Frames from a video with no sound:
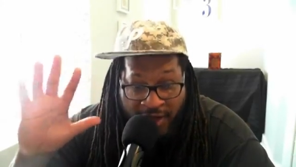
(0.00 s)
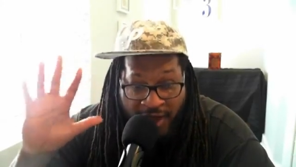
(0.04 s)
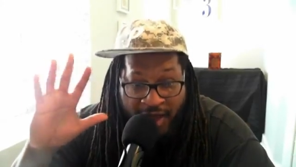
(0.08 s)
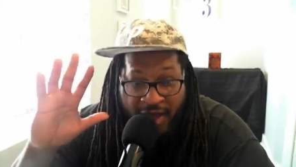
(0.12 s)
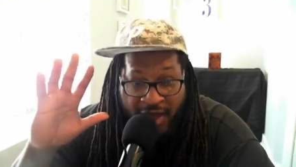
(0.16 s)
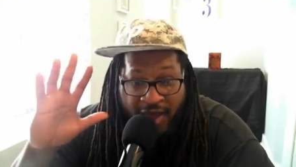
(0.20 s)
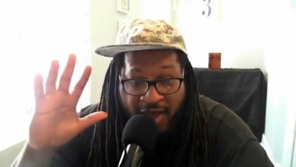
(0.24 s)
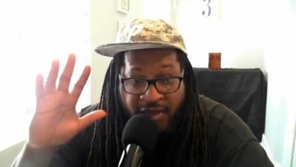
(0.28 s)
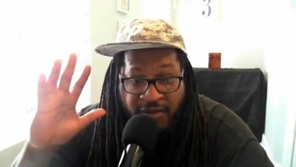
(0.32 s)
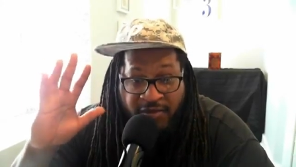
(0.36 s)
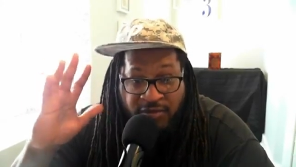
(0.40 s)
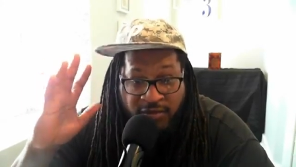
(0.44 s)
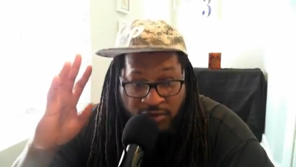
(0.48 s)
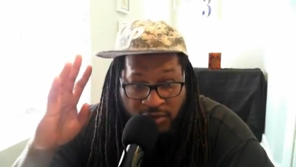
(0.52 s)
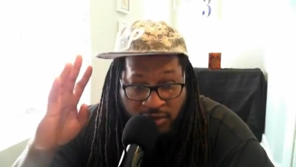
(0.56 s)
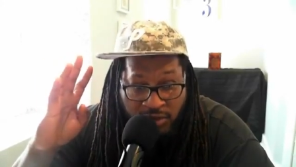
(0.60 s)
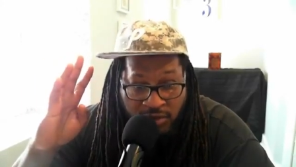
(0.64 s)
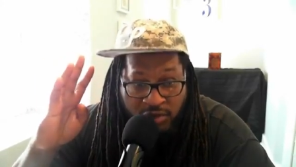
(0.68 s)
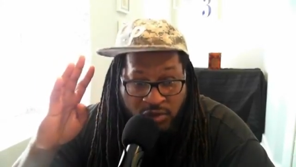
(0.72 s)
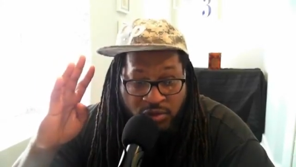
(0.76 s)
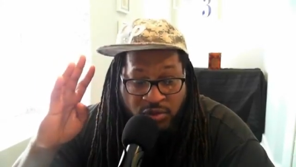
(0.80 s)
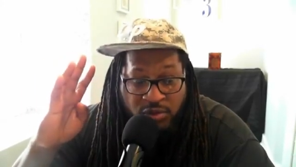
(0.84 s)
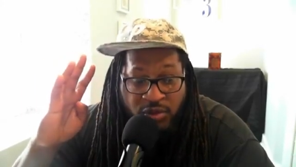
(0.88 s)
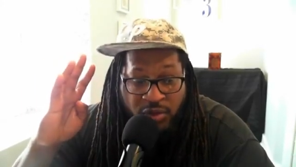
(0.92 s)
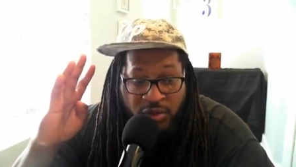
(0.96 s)
5,
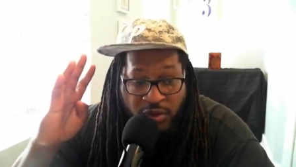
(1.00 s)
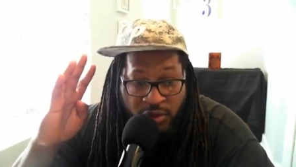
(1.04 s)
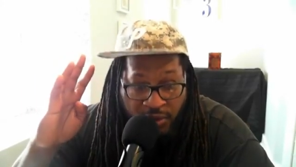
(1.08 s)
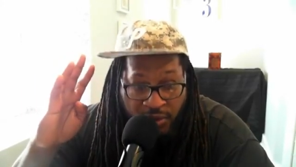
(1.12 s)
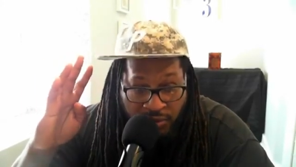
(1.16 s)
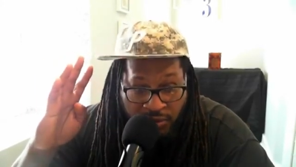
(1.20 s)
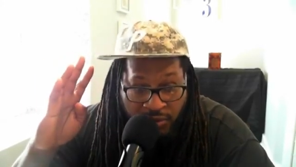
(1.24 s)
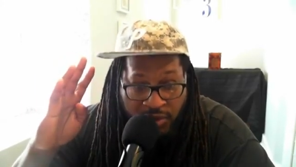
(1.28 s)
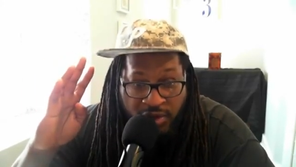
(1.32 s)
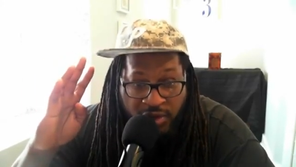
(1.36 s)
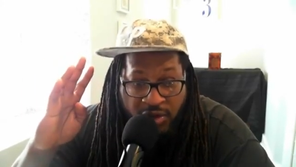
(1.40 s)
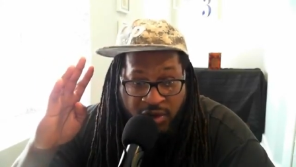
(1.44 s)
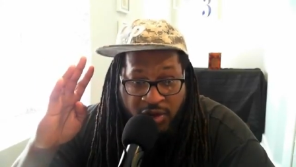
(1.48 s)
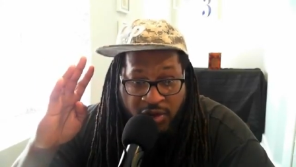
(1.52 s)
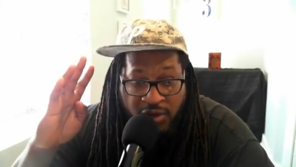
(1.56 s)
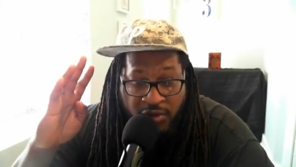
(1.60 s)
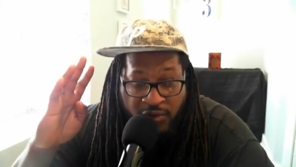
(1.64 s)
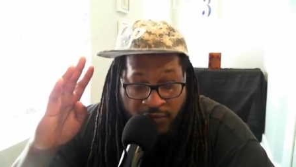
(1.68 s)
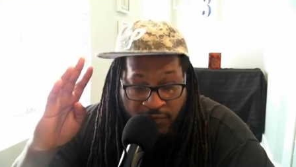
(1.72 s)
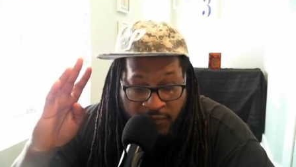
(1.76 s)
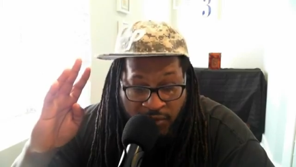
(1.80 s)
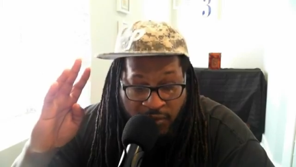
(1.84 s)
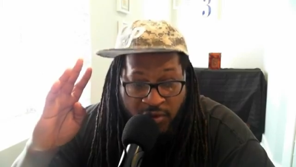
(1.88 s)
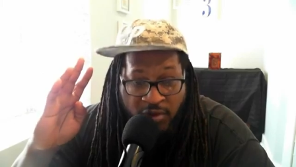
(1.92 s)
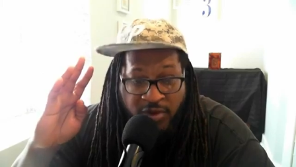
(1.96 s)
2, 3,
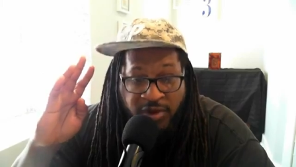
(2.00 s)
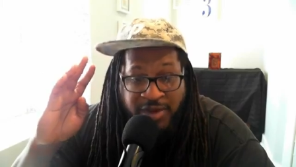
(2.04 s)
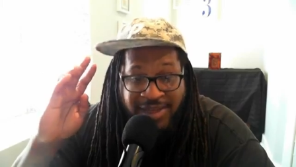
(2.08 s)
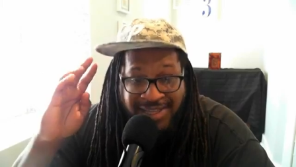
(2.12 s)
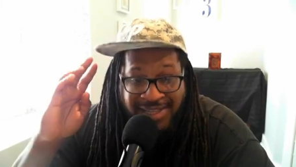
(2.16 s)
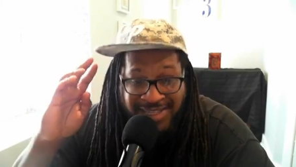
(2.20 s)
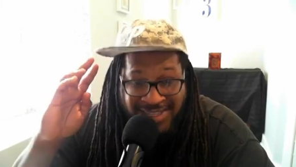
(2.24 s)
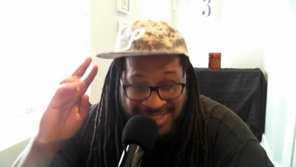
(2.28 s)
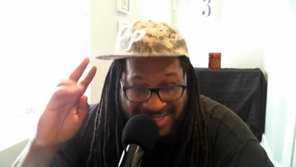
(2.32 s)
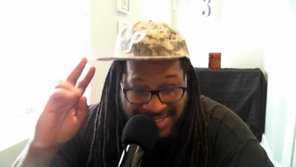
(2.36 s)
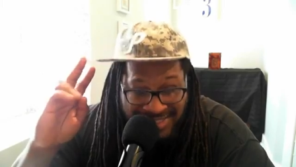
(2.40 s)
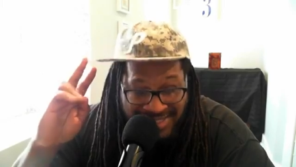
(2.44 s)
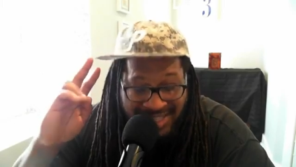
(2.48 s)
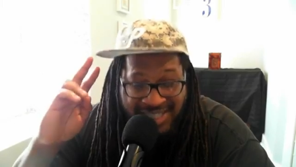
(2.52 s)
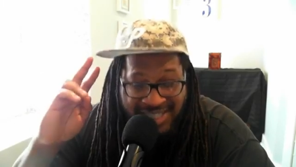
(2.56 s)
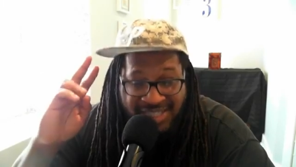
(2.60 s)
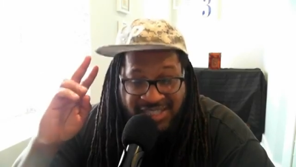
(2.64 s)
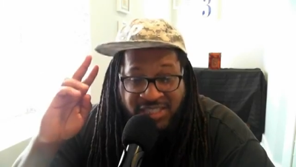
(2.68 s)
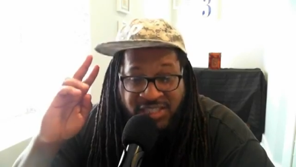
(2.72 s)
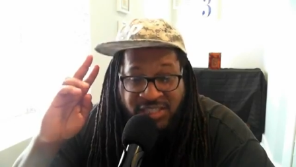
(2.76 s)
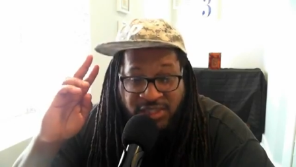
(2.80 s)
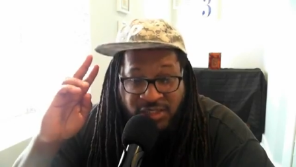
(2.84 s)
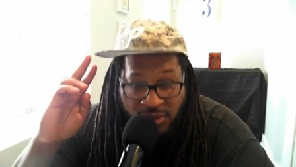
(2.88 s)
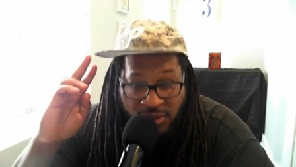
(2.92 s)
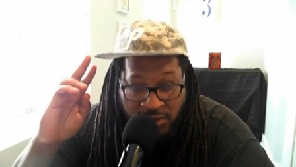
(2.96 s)
4,
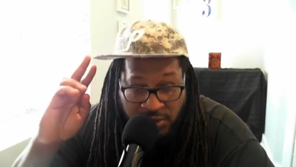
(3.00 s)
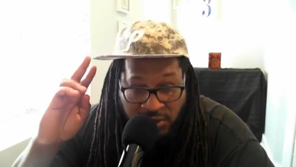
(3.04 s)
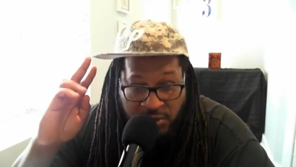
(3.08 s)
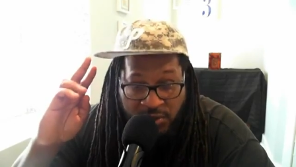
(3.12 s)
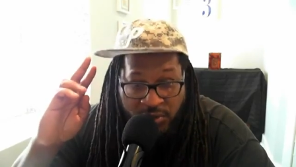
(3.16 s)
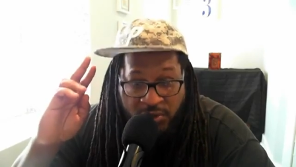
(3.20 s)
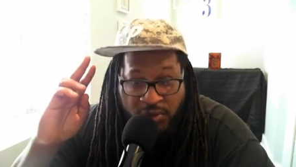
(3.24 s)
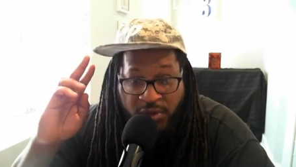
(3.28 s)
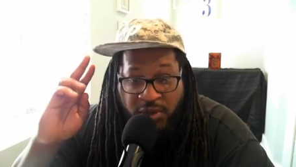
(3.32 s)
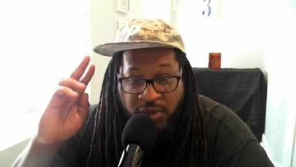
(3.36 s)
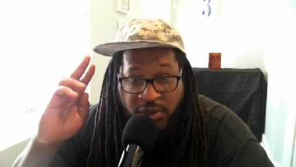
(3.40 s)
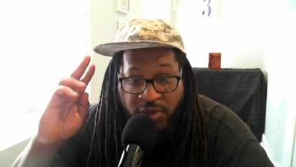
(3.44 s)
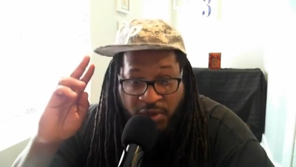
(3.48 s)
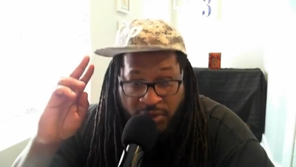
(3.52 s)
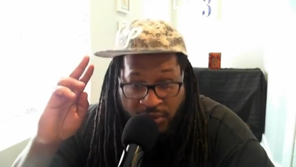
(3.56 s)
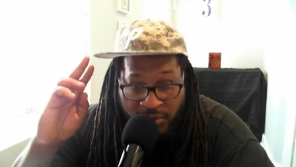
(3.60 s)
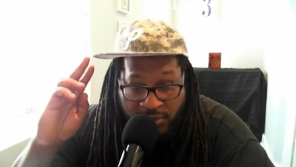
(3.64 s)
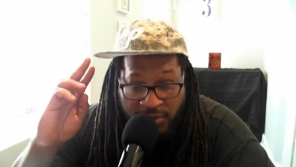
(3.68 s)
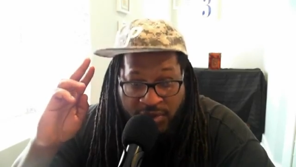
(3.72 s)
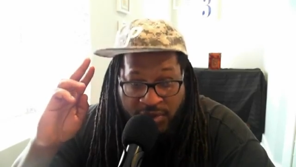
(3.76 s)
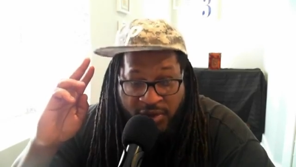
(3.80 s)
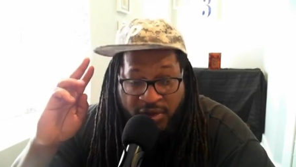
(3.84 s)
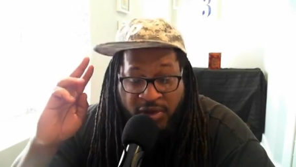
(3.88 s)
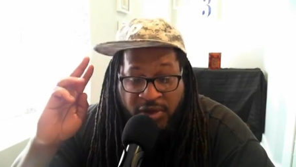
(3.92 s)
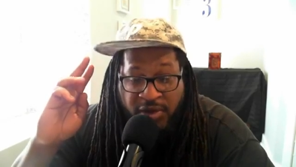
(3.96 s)
6, 2,
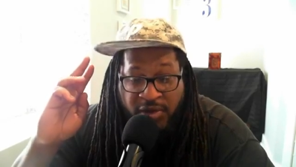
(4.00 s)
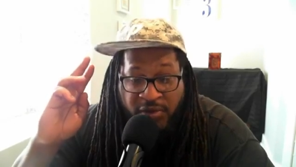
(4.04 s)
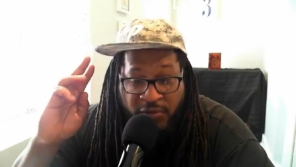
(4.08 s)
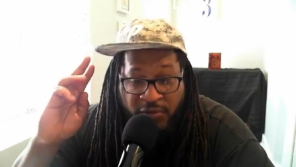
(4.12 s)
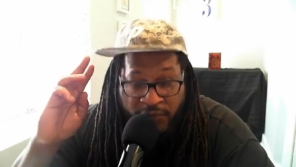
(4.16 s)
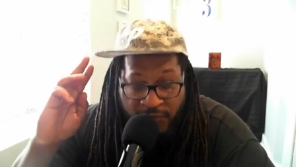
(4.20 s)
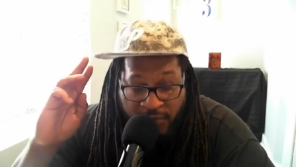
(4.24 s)
3,